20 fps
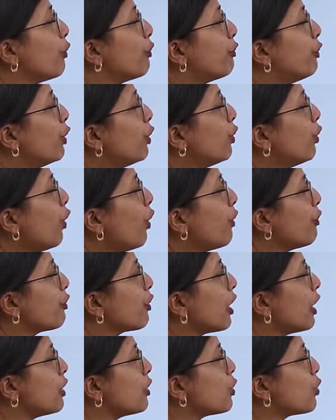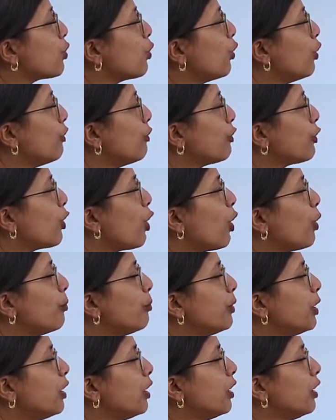flow of control from
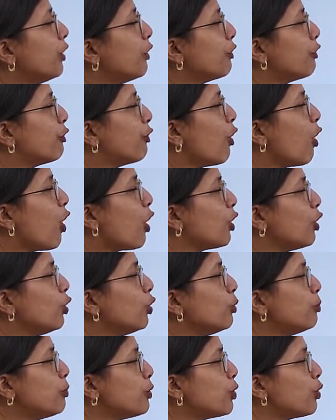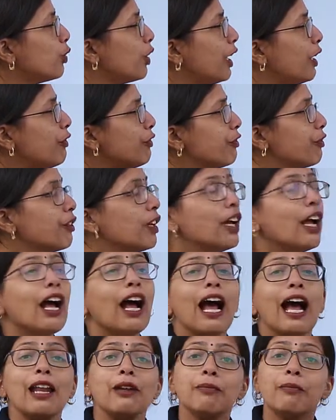the for loop to if
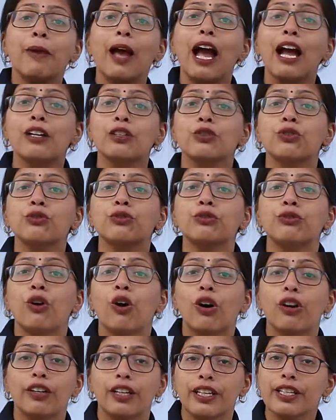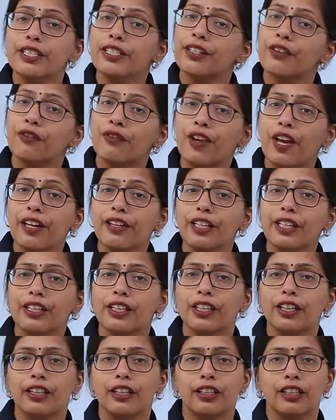and back to for is very
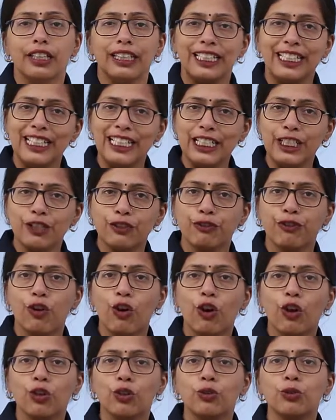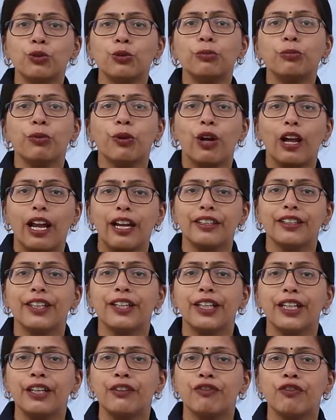clear. Each for loop and the
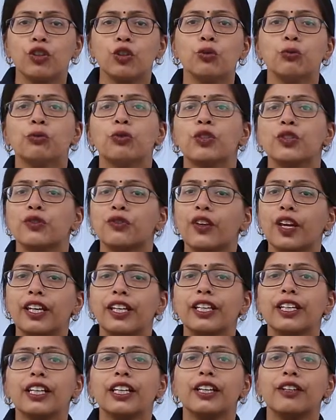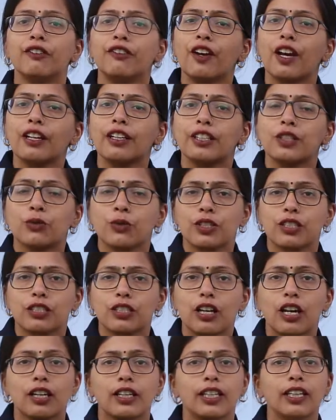if loop was very clear where it was
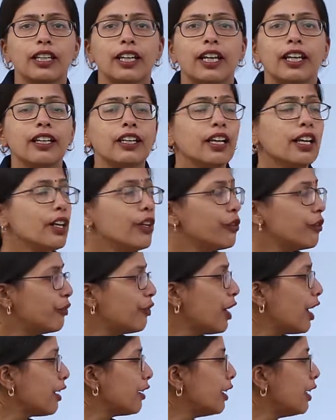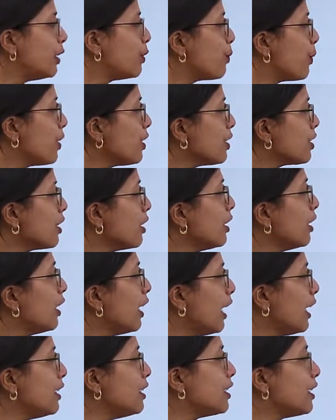starting and where it was
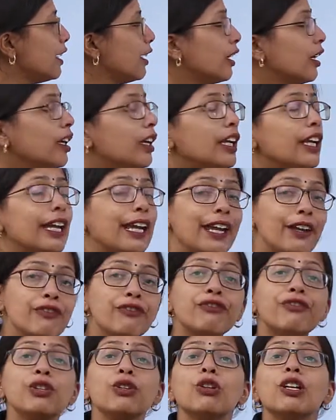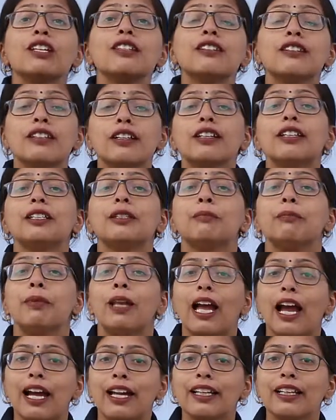ending. If you insert
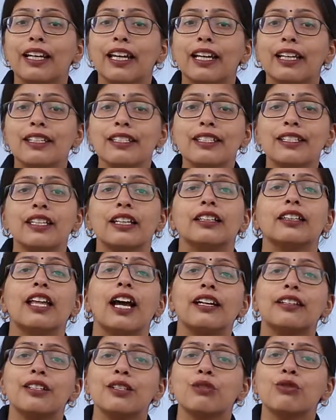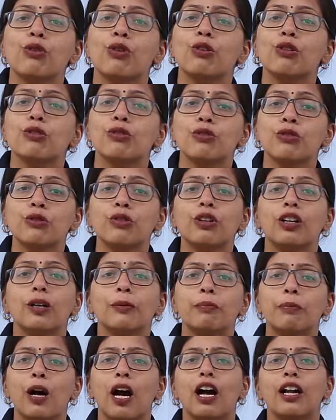blank lines that is also a
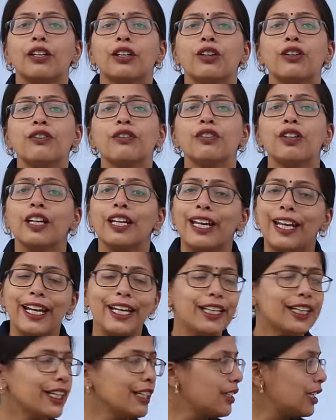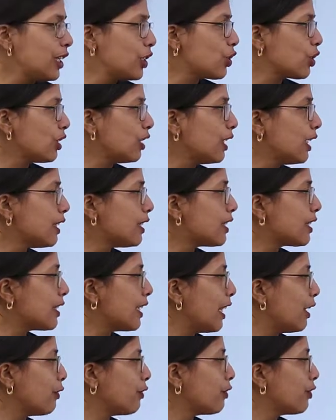part of indentation
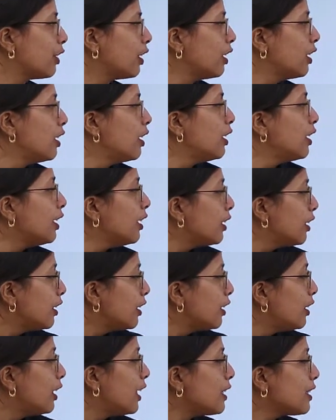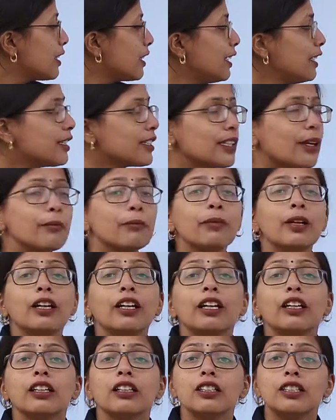itself. Let's see
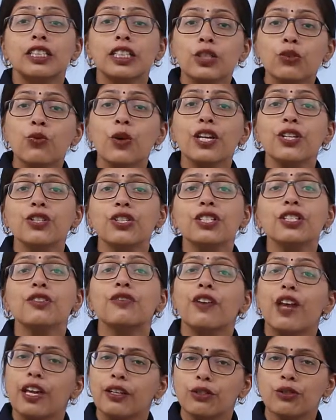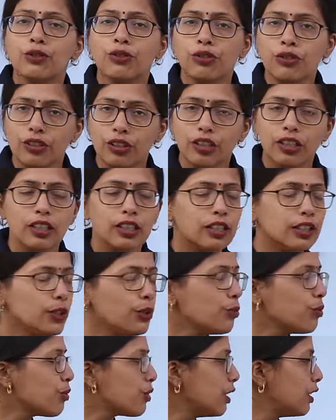some situations where you should
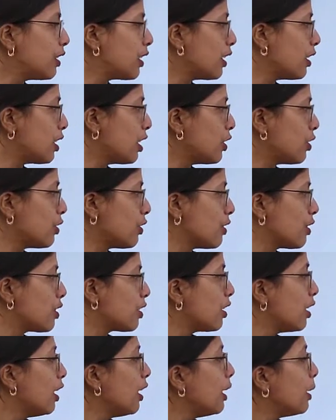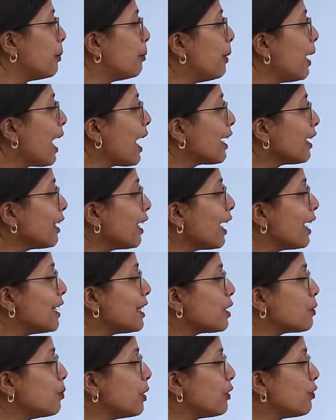use indentations. Blank
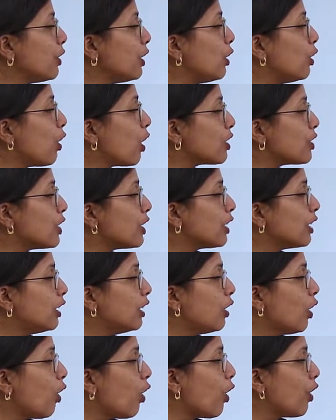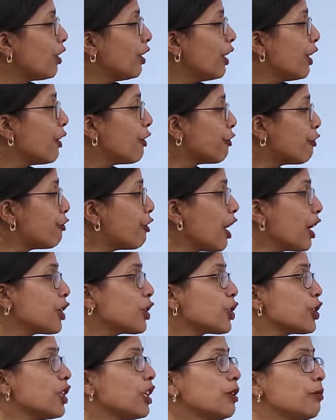lines between logical or
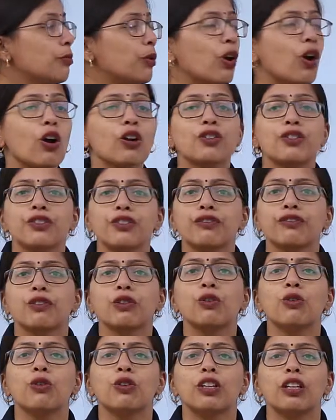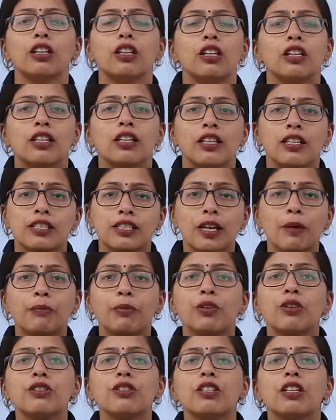functional blocks of code.
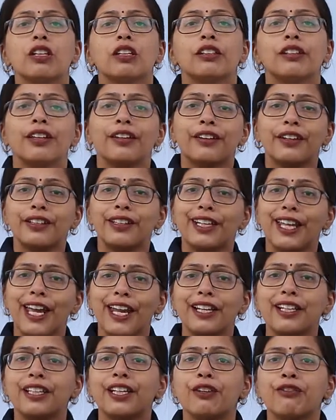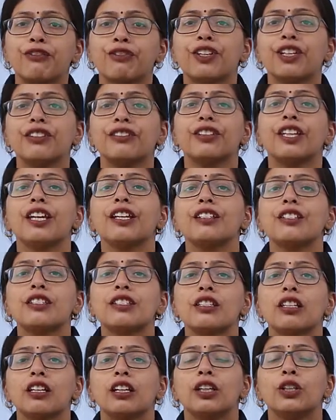Suppose there are 10 different
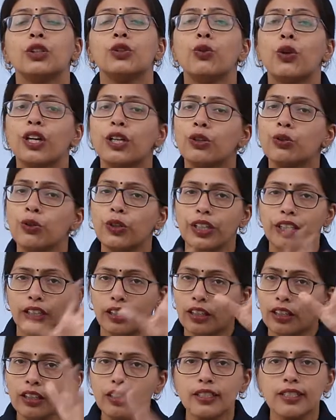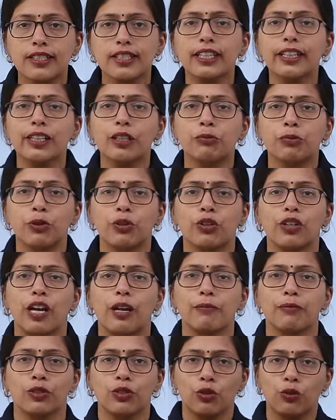things you are doing in a single
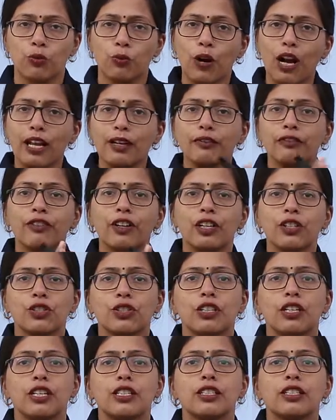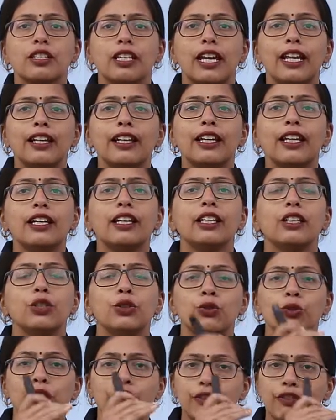program. So one function is ended,
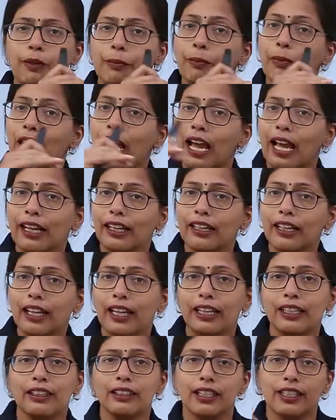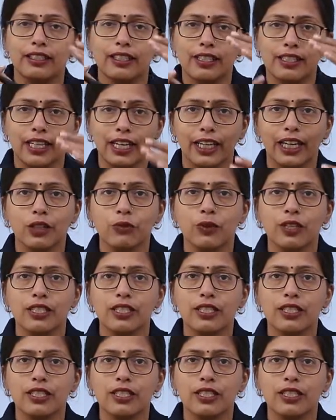you give a blank line, then the second one